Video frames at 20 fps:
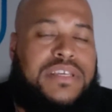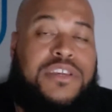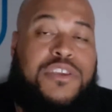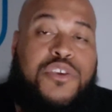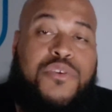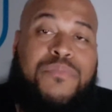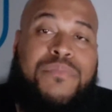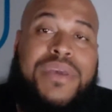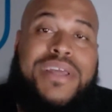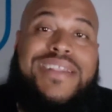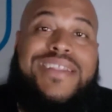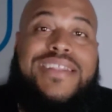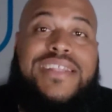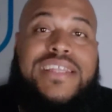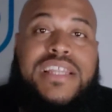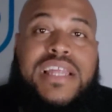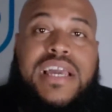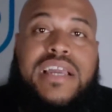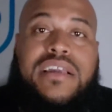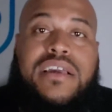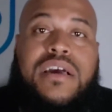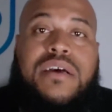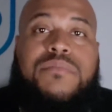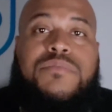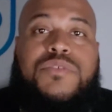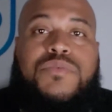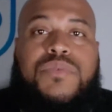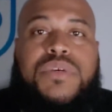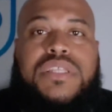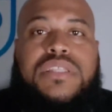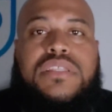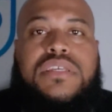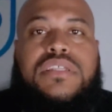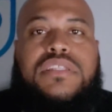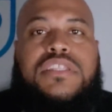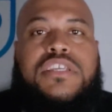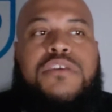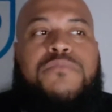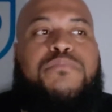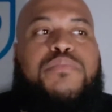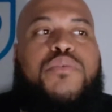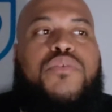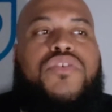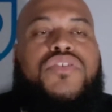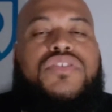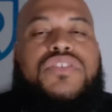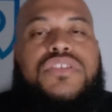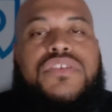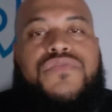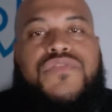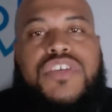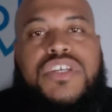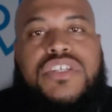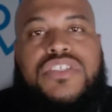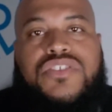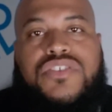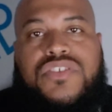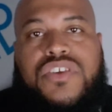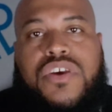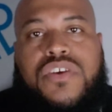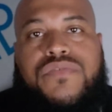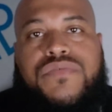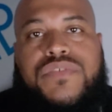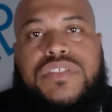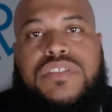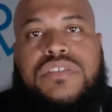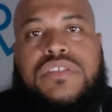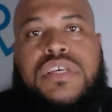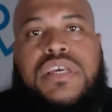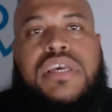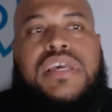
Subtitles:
humility that comes with it, the importance of good service,